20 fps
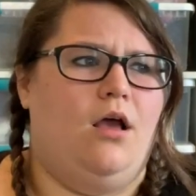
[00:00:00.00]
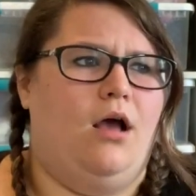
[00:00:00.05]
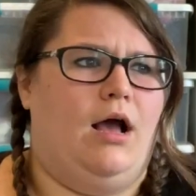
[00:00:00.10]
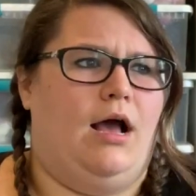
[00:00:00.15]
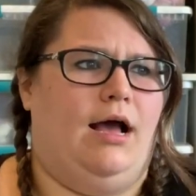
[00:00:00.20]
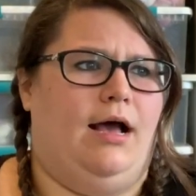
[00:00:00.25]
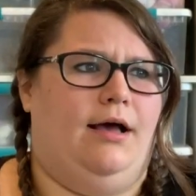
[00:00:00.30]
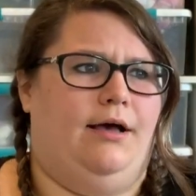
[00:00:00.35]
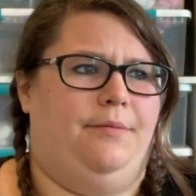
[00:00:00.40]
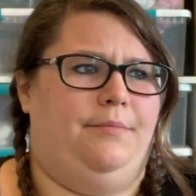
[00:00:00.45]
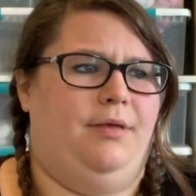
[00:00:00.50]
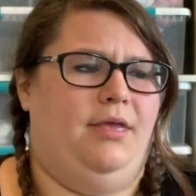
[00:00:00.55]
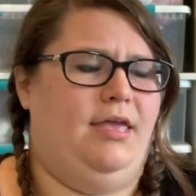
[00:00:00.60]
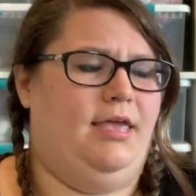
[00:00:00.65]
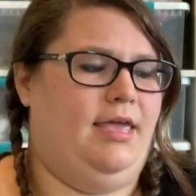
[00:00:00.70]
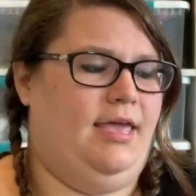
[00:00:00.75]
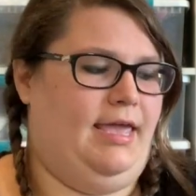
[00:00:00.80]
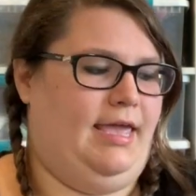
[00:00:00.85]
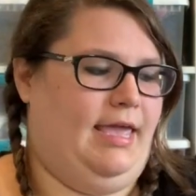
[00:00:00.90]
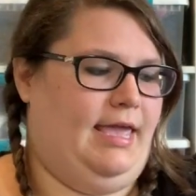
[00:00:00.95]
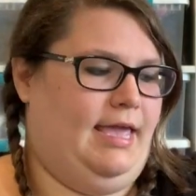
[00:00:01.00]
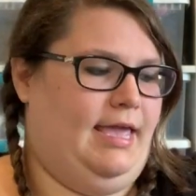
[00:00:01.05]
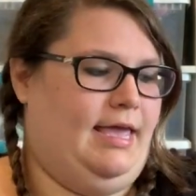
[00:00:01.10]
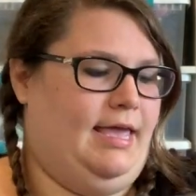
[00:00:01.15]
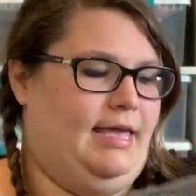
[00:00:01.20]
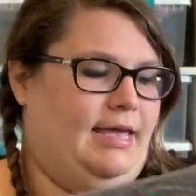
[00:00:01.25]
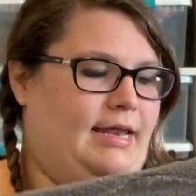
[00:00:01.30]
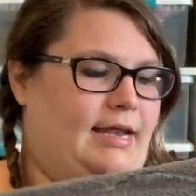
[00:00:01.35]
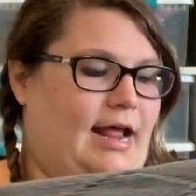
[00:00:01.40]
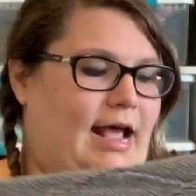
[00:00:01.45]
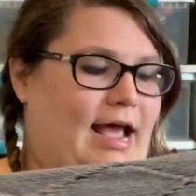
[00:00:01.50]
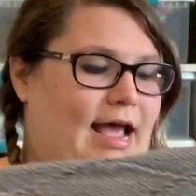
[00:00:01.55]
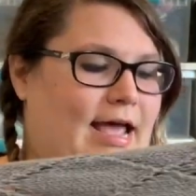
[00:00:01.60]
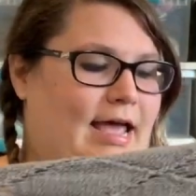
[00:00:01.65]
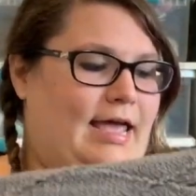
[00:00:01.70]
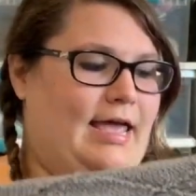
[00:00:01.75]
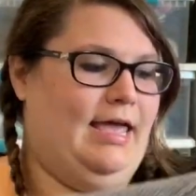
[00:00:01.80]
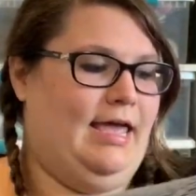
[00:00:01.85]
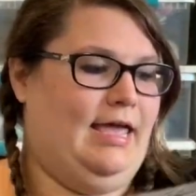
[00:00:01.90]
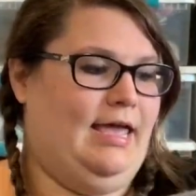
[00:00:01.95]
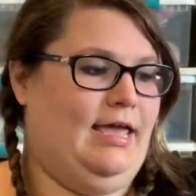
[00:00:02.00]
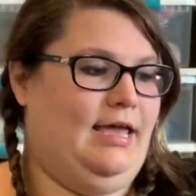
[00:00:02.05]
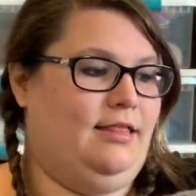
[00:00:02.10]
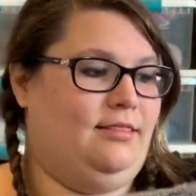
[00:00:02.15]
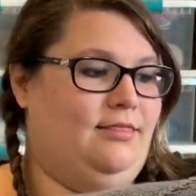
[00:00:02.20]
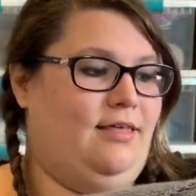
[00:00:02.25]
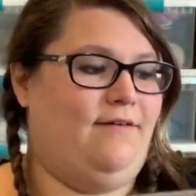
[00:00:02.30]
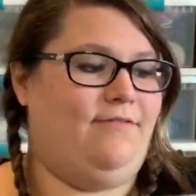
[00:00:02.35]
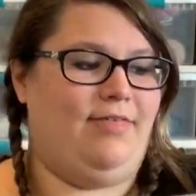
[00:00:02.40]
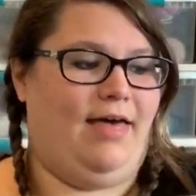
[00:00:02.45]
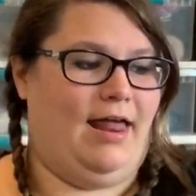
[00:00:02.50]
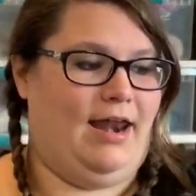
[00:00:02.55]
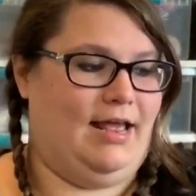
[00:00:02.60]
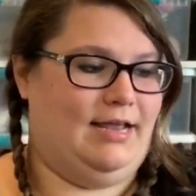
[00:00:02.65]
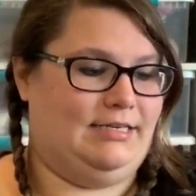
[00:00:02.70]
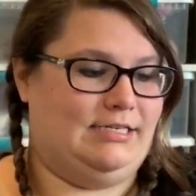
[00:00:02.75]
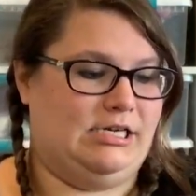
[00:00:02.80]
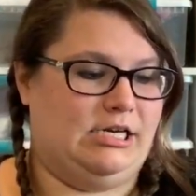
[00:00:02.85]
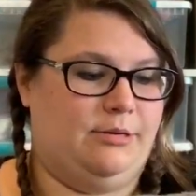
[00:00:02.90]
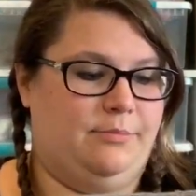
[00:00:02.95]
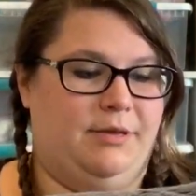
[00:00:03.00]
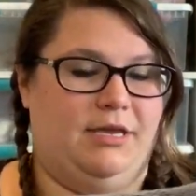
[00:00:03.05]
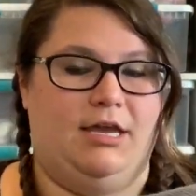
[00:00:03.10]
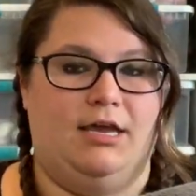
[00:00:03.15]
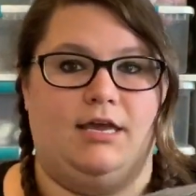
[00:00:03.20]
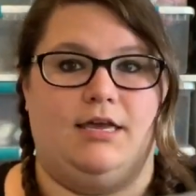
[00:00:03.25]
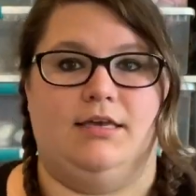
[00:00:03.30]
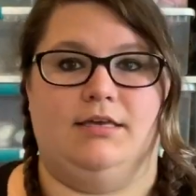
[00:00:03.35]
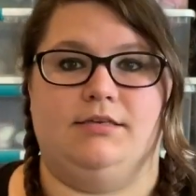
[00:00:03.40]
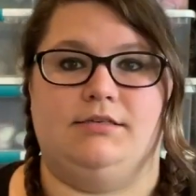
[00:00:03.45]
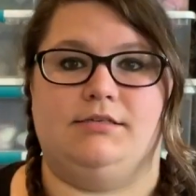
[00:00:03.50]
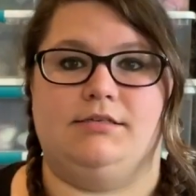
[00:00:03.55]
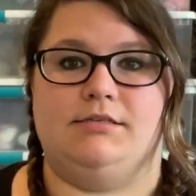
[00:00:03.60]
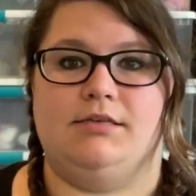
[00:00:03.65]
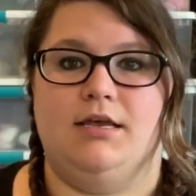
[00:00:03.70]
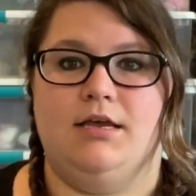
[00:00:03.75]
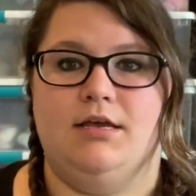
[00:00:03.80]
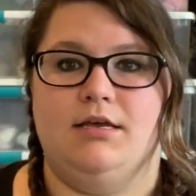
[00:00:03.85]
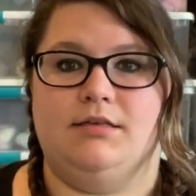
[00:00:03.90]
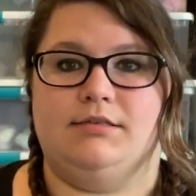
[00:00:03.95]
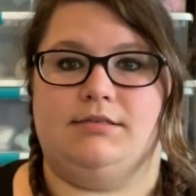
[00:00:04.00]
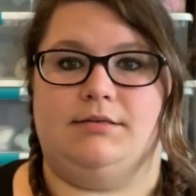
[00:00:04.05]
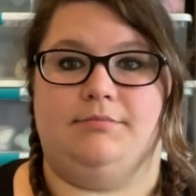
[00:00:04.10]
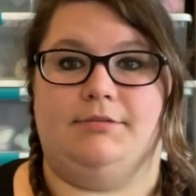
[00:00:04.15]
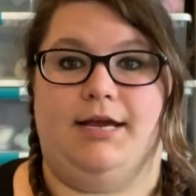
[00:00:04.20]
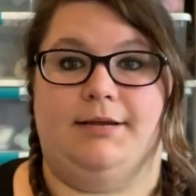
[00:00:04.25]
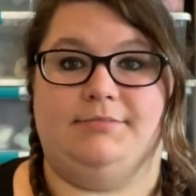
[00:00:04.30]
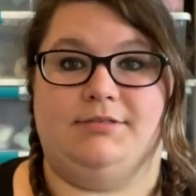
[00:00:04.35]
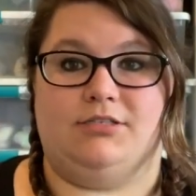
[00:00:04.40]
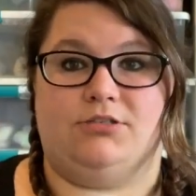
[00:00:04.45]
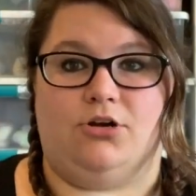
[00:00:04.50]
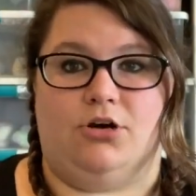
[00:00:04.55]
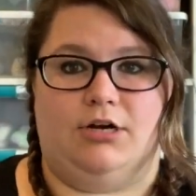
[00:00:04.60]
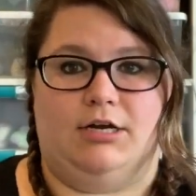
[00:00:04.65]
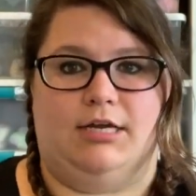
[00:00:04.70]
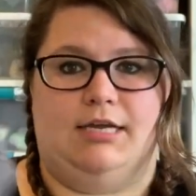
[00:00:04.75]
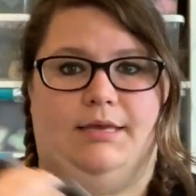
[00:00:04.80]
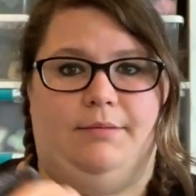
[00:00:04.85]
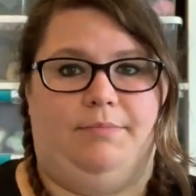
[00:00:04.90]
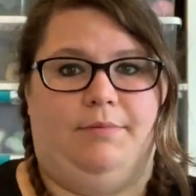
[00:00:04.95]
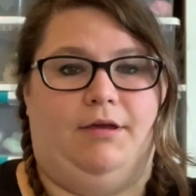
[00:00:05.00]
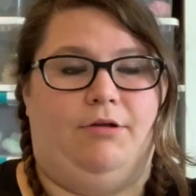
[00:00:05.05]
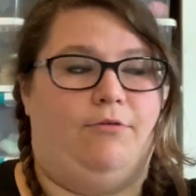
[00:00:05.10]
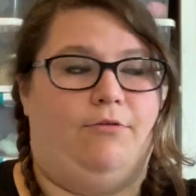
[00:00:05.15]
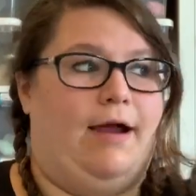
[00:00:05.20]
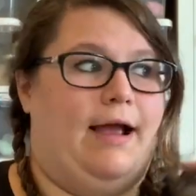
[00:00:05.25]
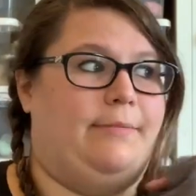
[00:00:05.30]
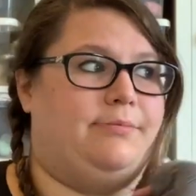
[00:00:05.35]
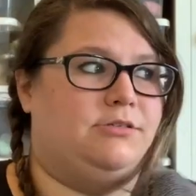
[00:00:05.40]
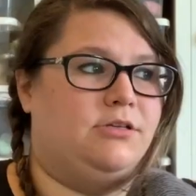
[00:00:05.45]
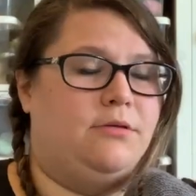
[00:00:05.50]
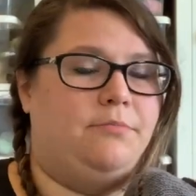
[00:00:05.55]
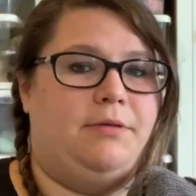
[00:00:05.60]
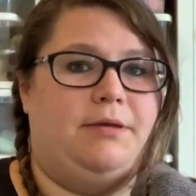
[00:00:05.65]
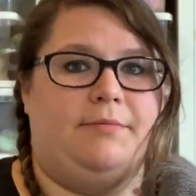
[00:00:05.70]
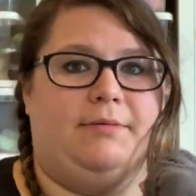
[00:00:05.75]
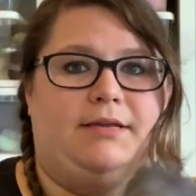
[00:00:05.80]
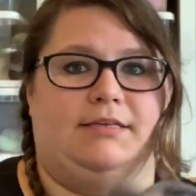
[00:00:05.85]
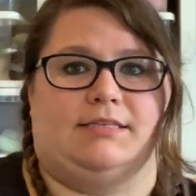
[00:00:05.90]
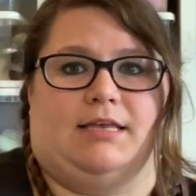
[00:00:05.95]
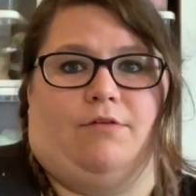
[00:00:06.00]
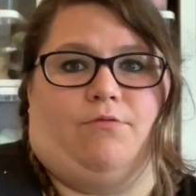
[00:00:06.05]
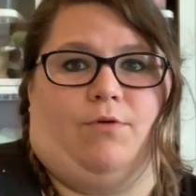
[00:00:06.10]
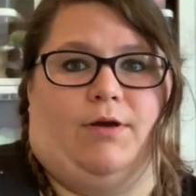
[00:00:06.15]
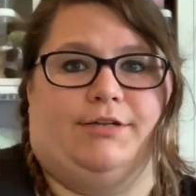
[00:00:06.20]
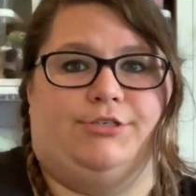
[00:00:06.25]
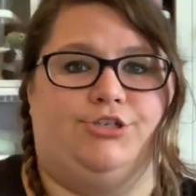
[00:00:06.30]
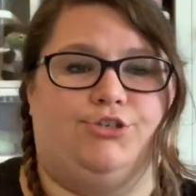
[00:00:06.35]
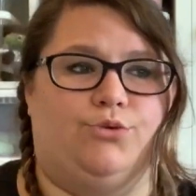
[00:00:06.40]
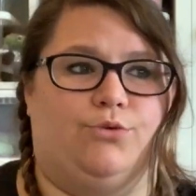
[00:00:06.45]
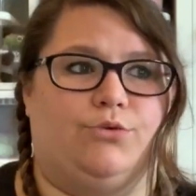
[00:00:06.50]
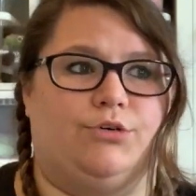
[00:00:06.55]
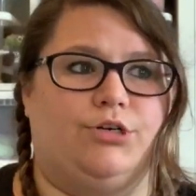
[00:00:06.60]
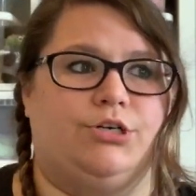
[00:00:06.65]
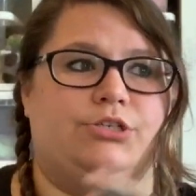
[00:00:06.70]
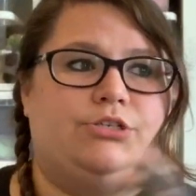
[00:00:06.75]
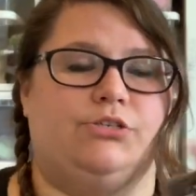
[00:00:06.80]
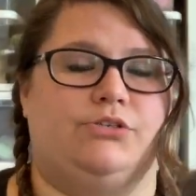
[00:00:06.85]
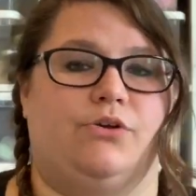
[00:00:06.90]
And I love that idea because sometimes it's hard to keep big wraps on me because I have wide shoulders.